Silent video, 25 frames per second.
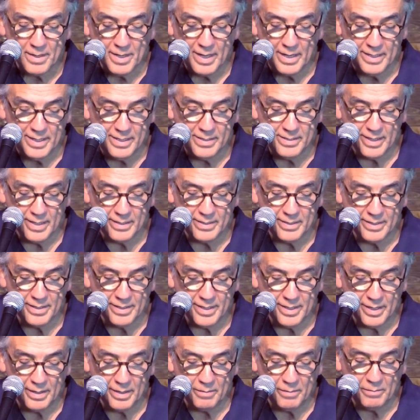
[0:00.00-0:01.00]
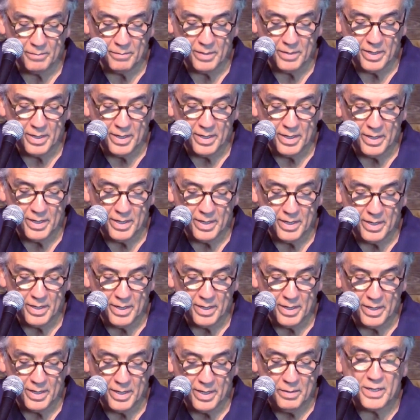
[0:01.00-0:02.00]
And he said to them, 'Because of
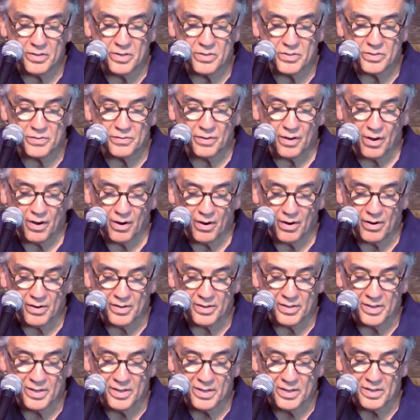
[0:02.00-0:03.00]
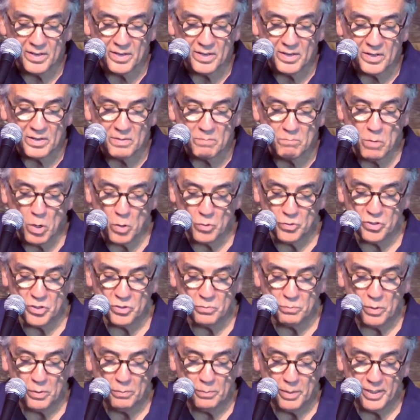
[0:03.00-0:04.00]
your hardness of heart,
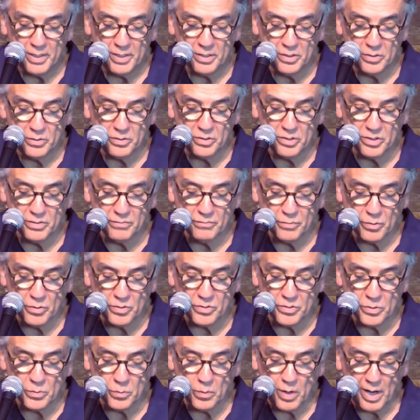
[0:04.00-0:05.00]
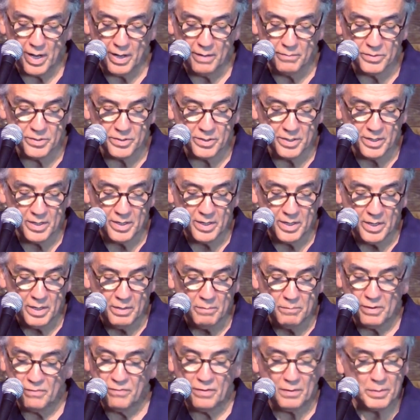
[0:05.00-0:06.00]
Moses permitted you to divorce your wives.
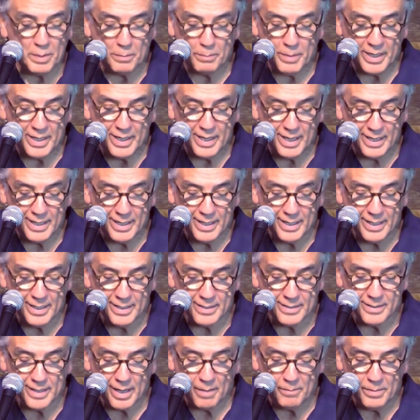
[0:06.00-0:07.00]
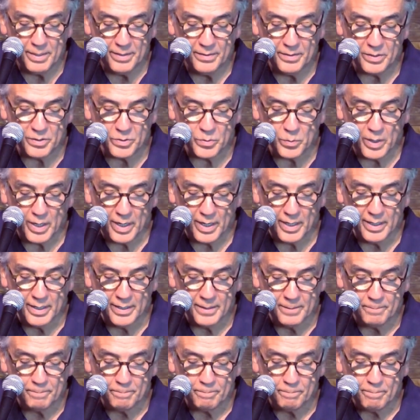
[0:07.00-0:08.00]
But from the beginning it has not been this way.
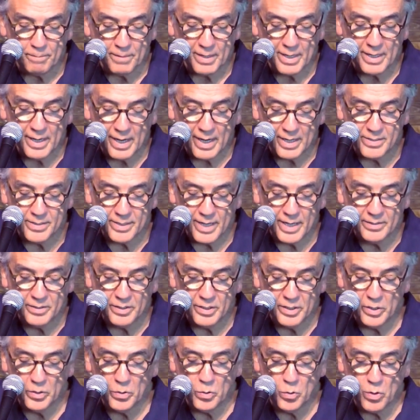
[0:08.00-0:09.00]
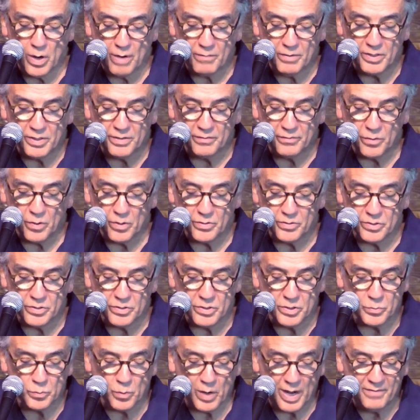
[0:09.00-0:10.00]
And I say to you, whoever divorces
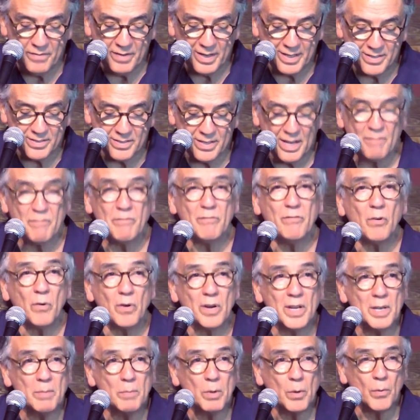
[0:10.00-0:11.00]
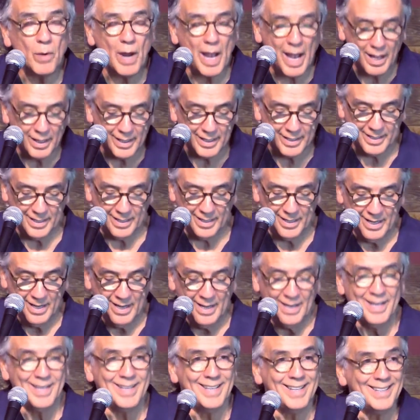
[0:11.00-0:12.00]
his wife except for immorality,'"
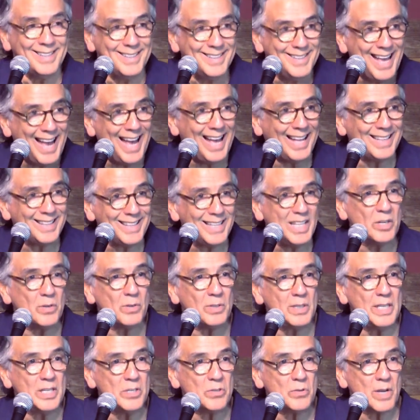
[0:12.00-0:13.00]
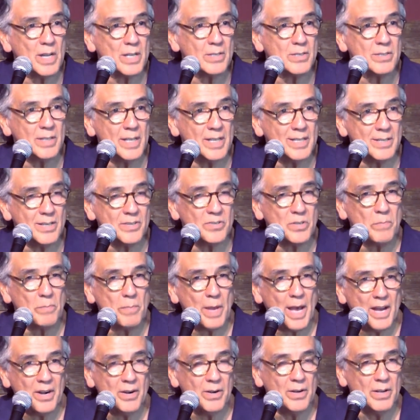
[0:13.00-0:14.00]
that literally translates as a
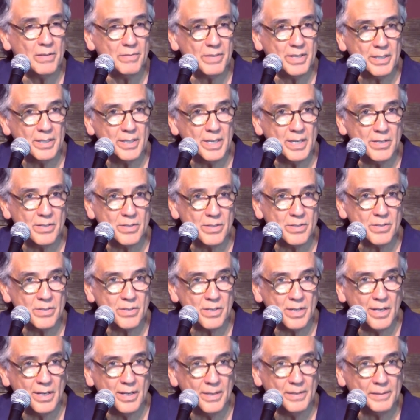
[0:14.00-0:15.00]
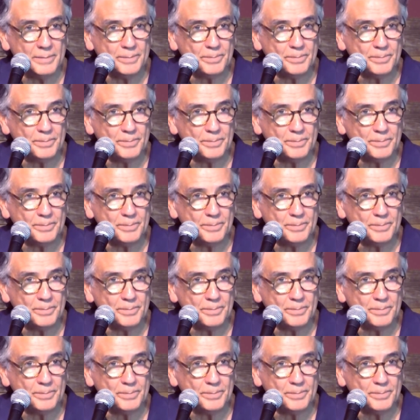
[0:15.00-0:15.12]
matter of indecency.